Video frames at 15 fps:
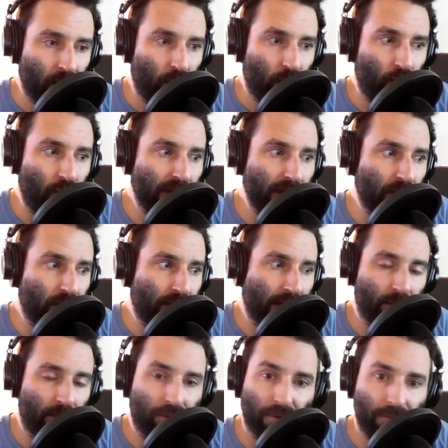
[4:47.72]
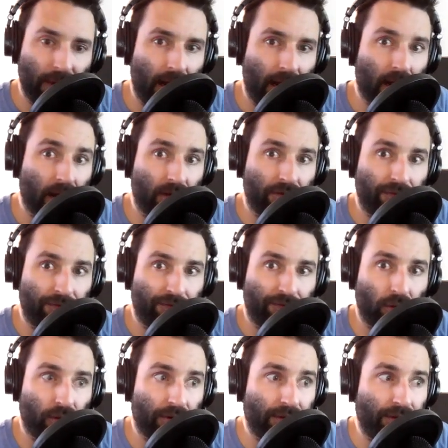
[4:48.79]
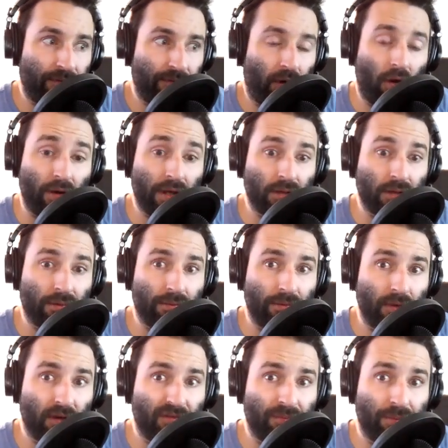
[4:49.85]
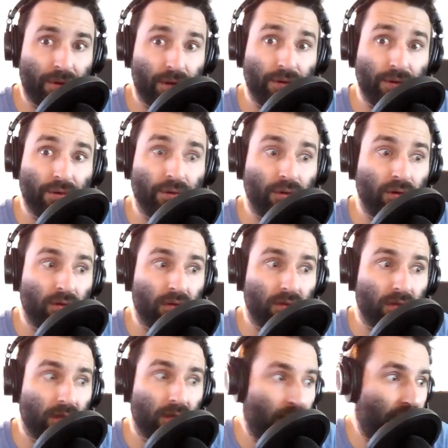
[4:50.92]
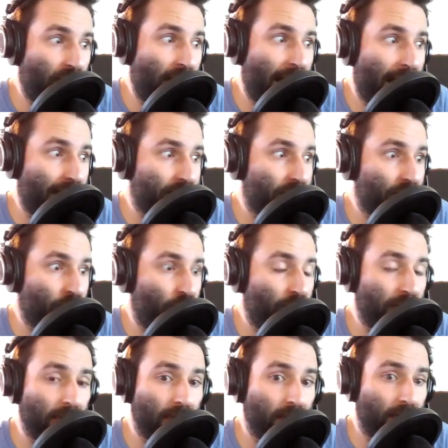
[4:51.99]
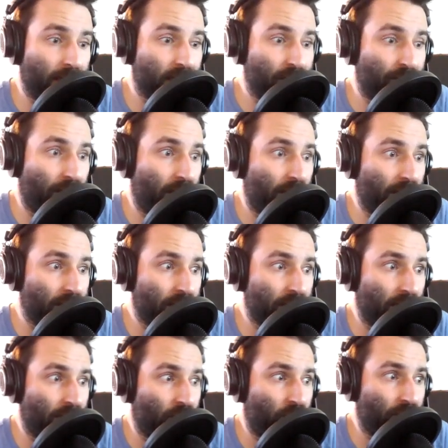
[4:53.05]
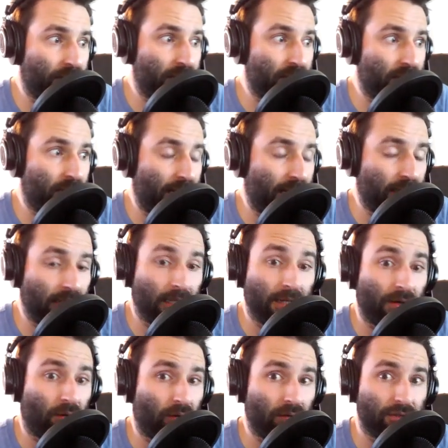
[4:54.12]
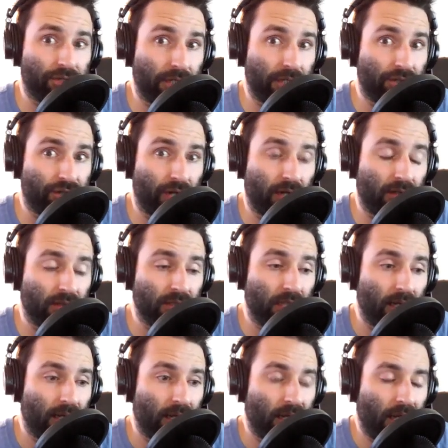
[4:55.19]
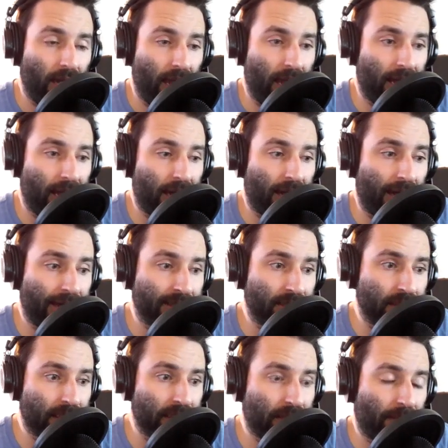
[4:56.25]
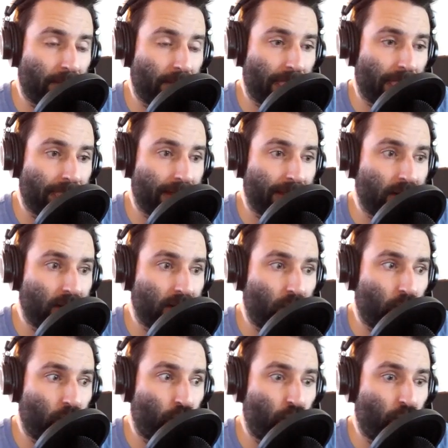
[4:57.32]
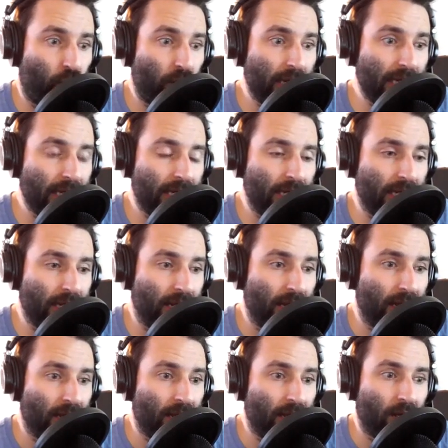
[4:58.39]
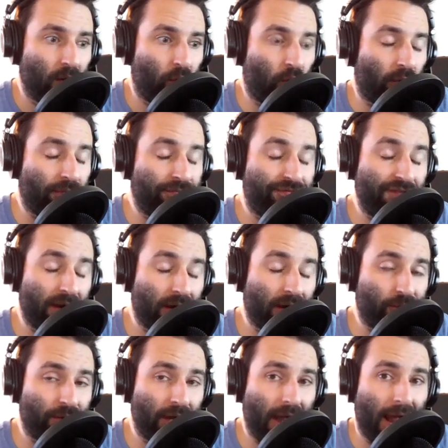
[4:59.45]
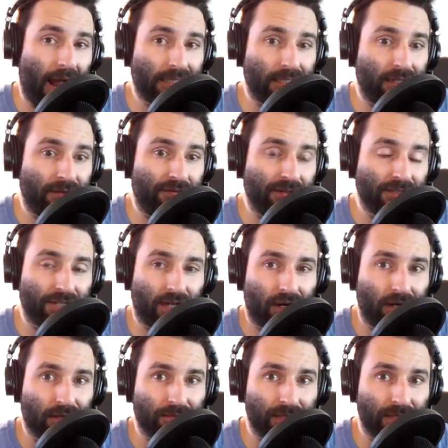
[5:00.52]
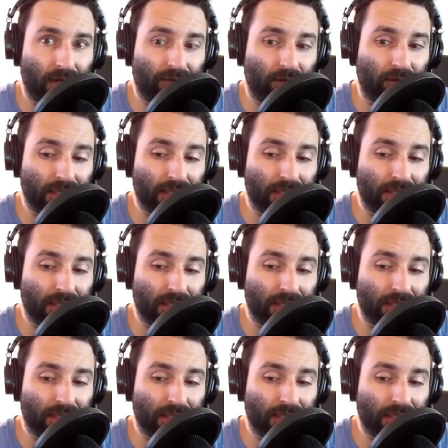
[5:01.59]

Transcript: we were not prepared for the volume of poo that we experienced. It was a literal shit show. And we were very reactive in terms of what